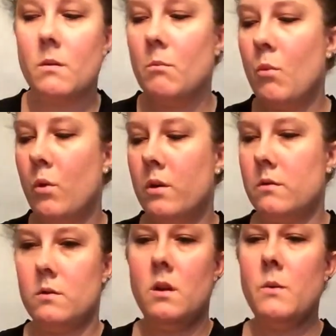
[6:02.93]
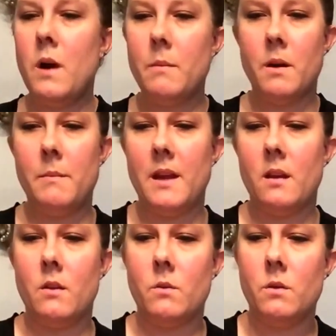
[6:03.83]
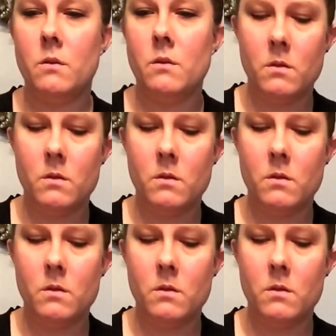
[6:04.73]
you know what, I'm gonna make another one